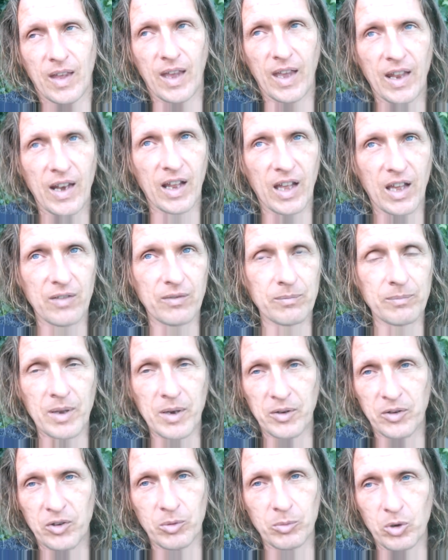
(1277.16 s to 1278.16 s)
And I haven't
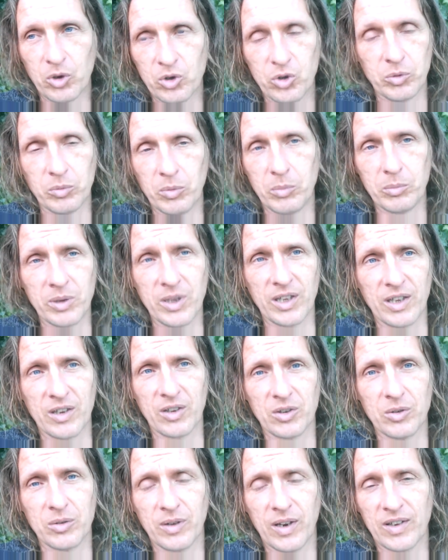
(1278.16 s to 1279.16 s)
met a single human
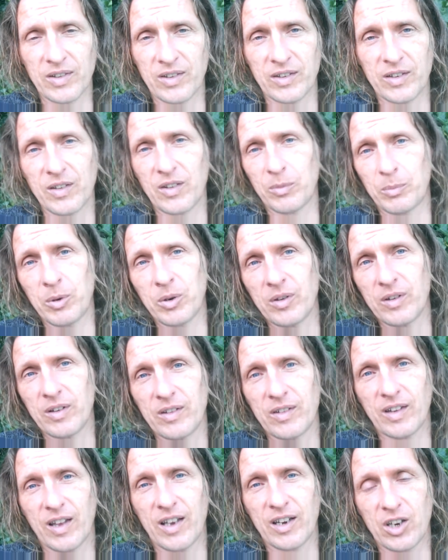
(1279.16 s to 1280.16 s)
being who hasn't
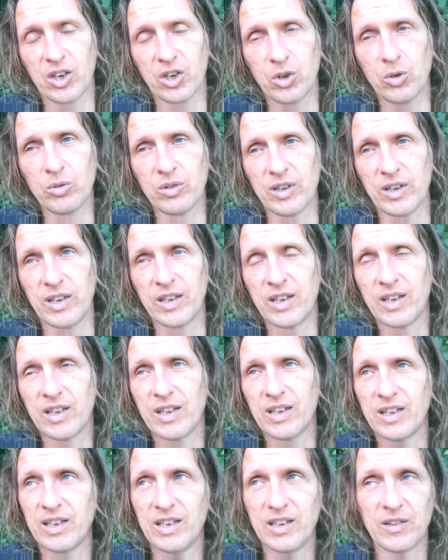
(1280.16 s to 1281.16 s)
experienced that acutely
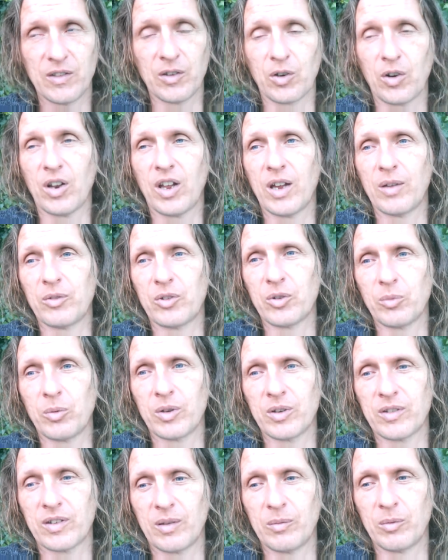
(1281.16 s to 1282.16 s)
in their lives at
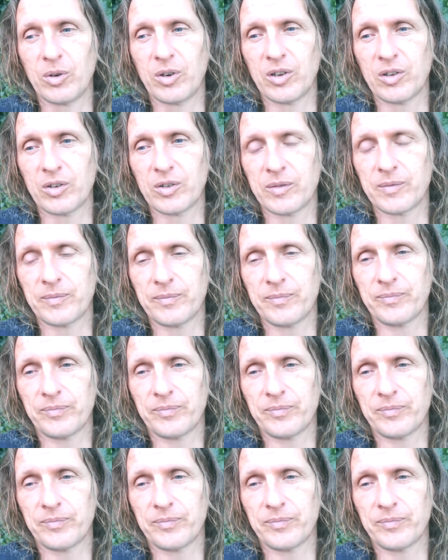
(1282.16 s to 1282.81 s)
one time or another.